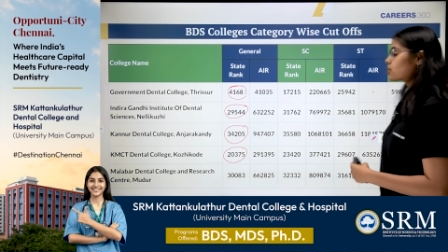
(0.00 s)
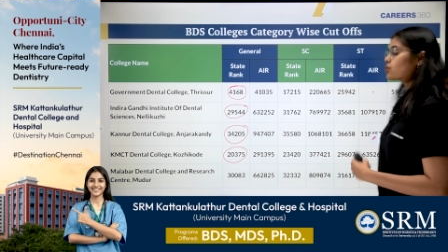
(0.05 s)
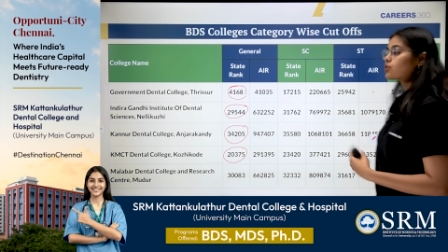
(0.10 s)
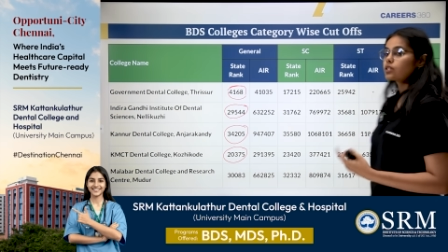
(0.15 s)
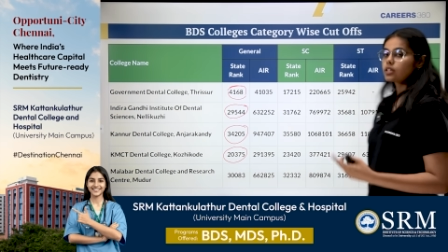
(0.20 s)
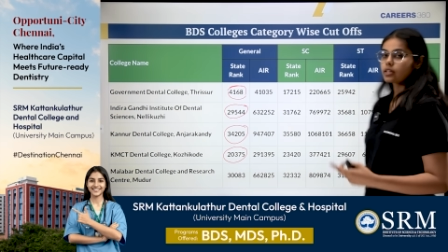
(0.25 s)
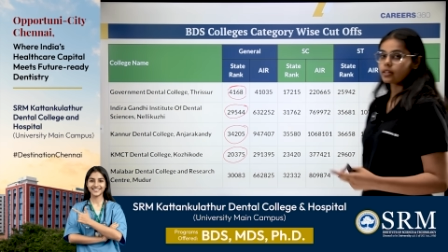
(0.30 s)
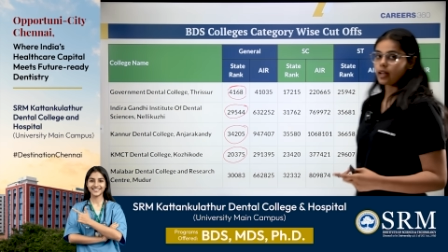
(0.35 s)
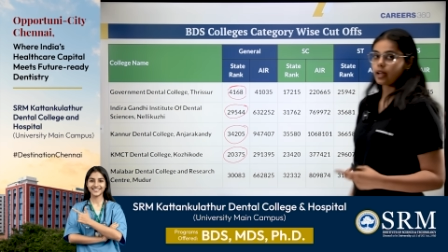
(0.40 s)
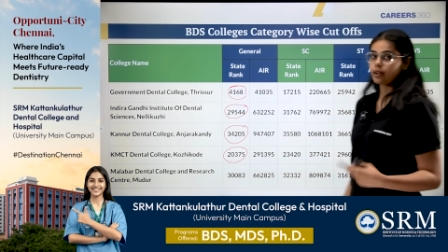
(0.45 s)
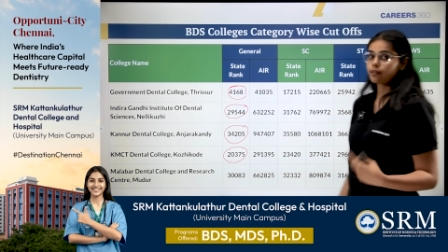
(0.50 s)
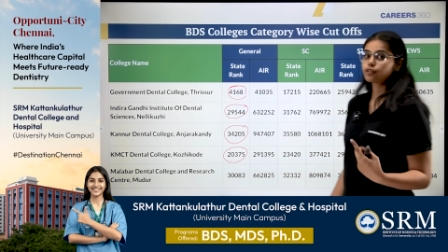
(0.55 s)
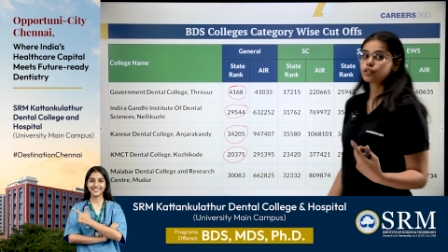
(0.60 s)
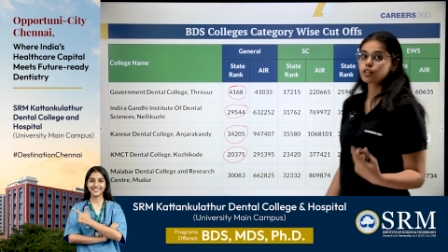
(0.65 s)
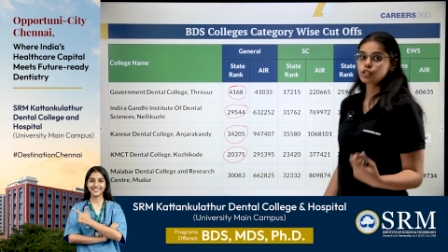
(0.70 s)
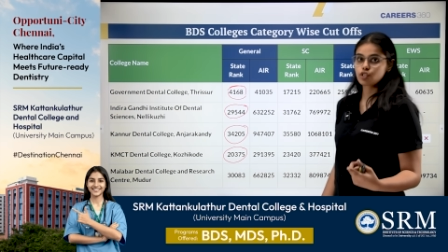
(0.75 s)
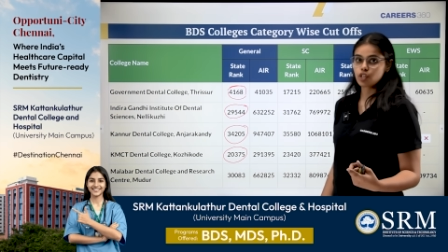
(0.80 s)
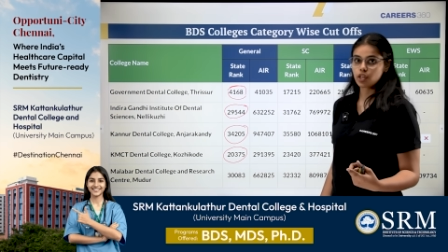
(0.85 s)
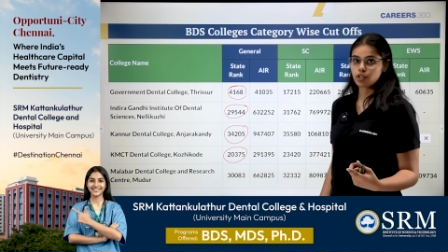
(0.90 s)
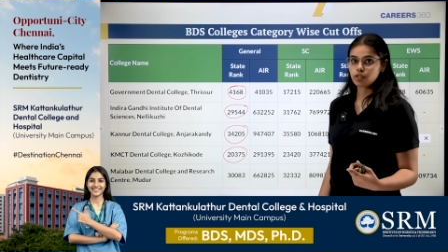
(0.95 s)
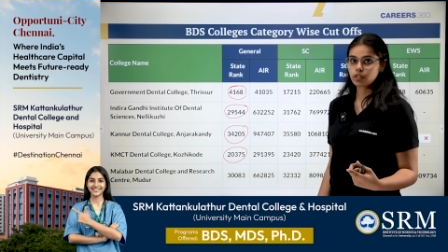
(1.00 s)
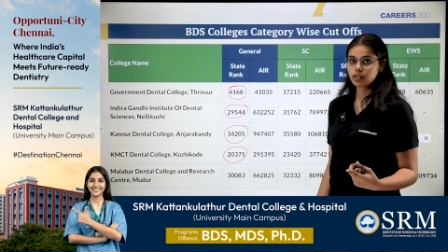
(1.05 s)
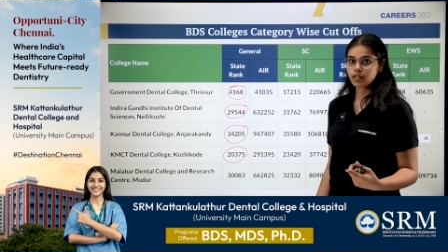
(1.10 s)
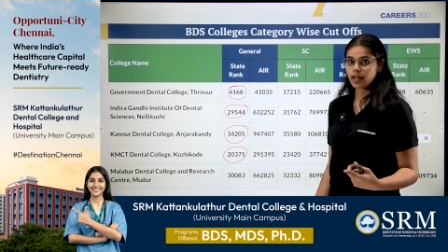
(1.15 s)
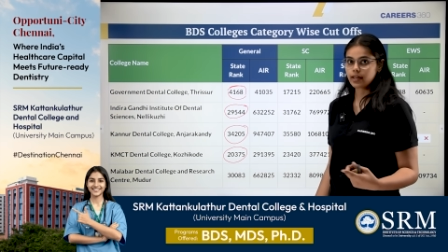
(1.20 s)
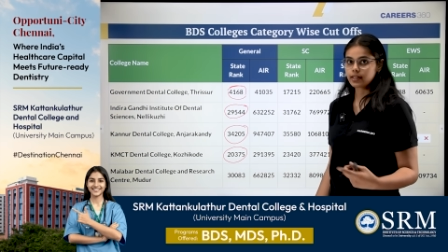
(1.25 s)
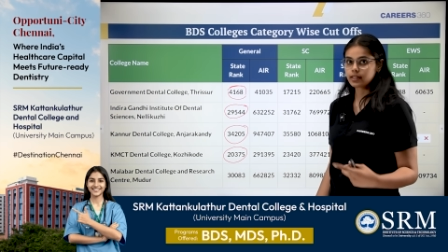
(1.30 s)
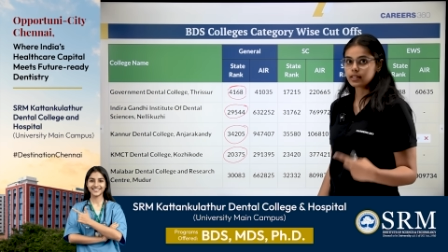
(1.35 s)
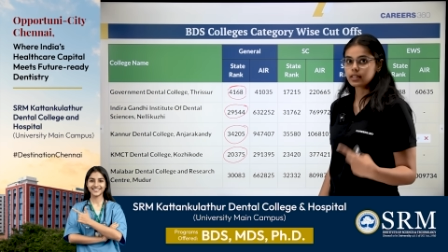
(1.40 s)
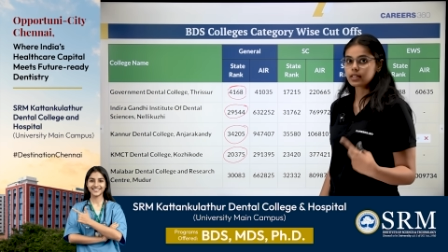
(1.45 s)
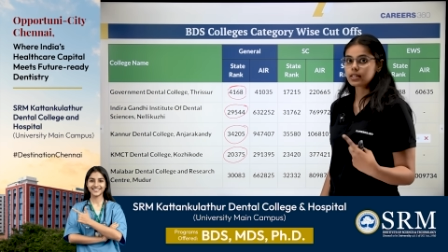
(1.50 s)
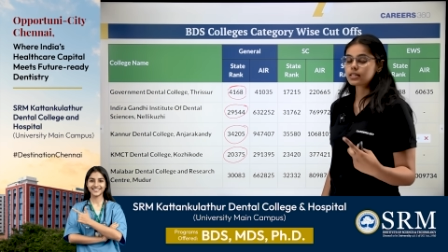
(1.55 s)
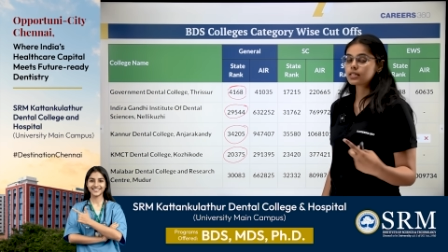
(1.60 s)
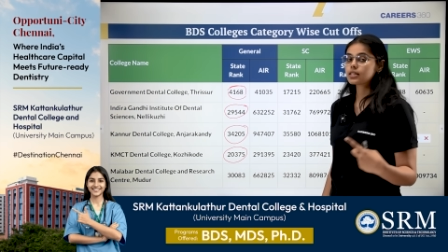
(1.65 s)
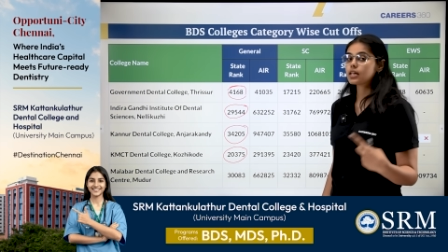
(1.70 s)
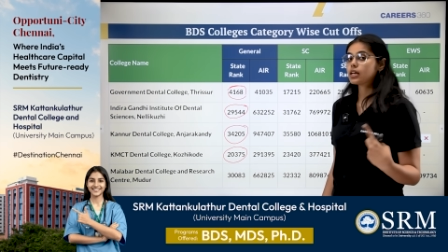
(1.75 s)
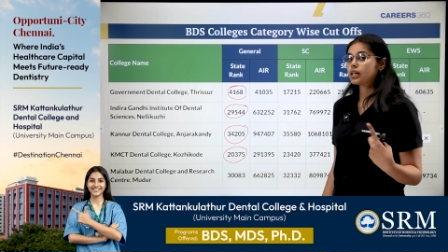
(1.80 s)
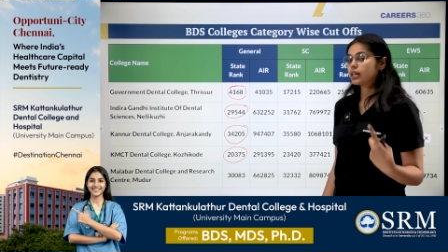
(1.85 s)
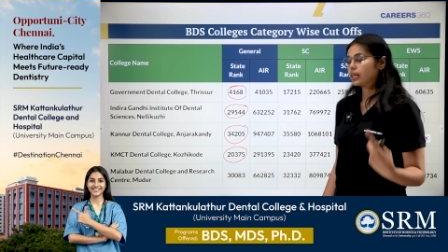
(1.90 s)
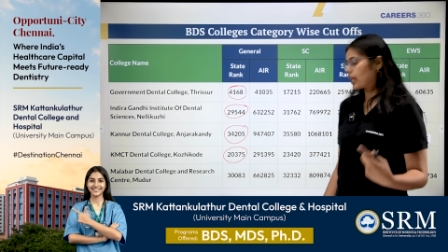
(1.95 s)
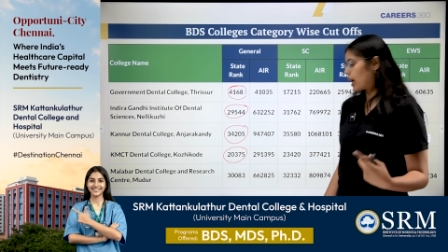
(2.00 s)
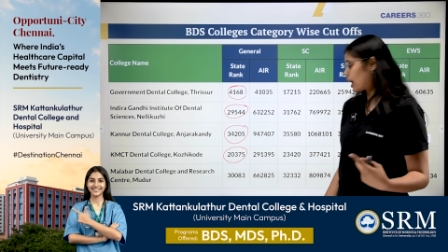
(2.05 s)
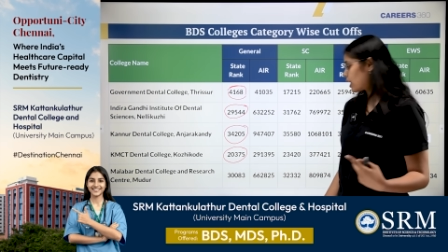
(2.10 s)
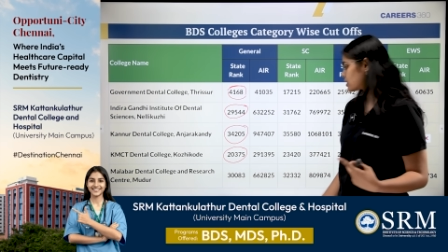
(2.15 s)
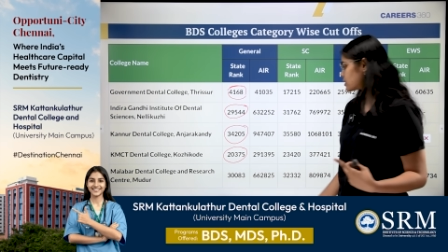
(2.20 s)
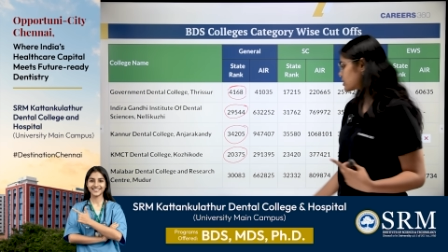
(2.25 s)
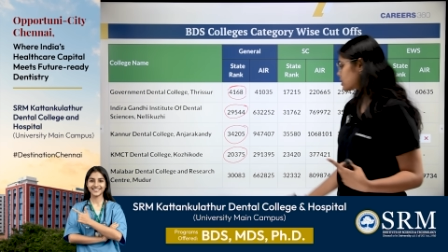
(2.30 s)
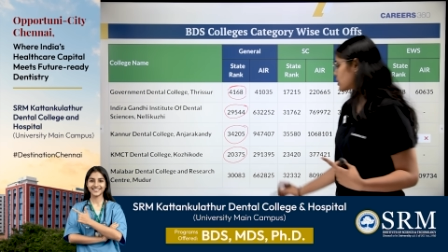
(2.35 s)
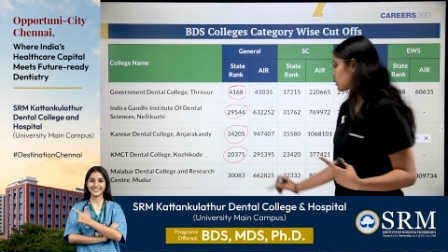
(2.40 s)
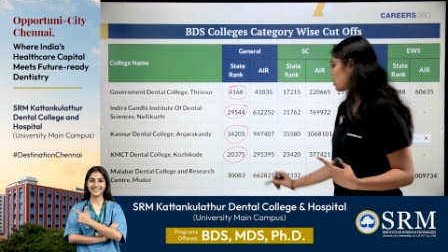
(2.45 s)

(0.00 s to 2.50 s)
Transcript: closing rank for the general categories last